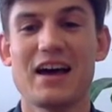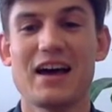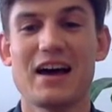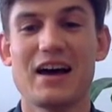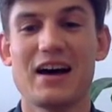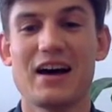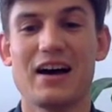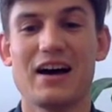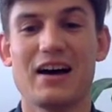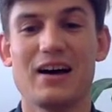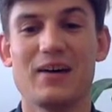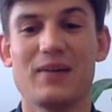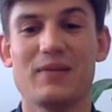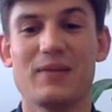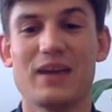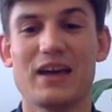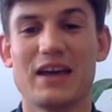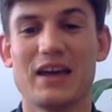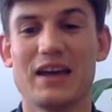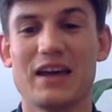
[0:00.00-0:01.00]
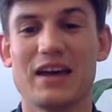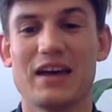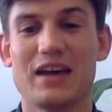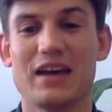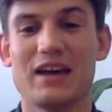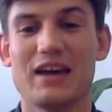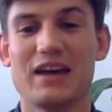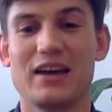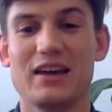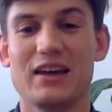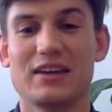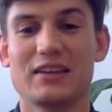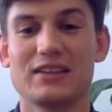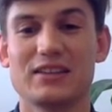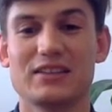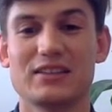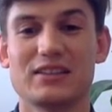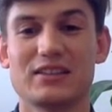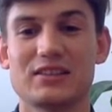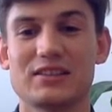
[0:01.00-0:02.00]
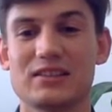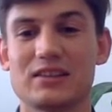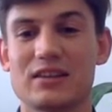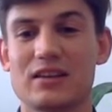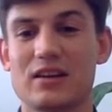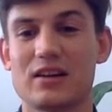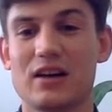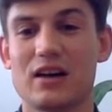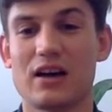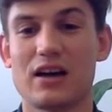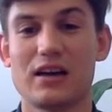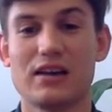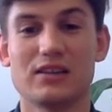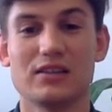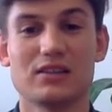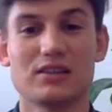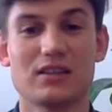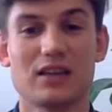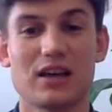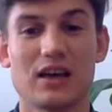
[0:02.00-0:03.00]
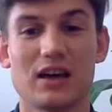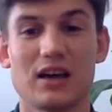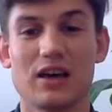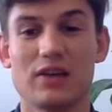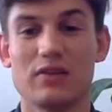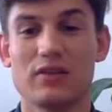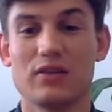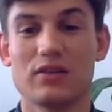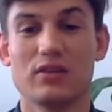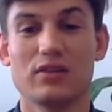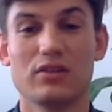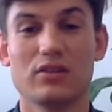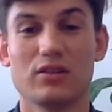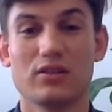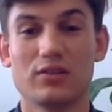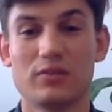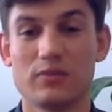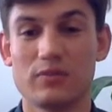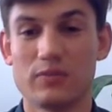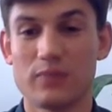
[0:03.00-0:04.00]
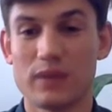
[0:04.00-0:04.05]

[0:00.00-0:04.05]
And I just have a lot of